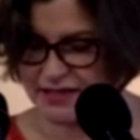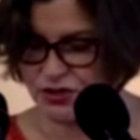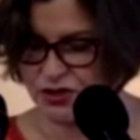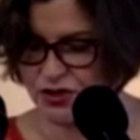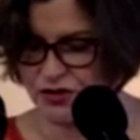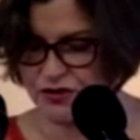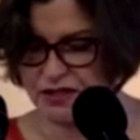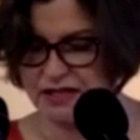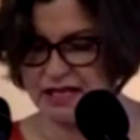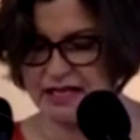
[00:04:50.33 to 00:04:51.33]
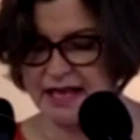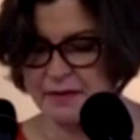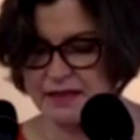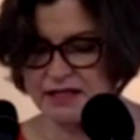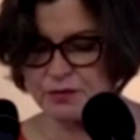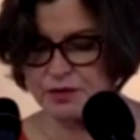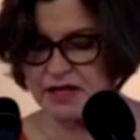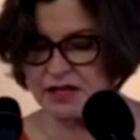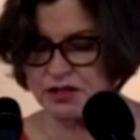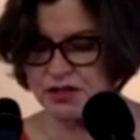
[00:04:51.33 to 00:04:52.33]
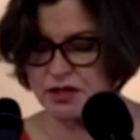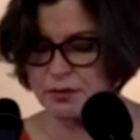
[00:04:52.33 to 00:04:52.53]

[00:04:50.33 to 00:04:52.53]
to show that the dynamics of production and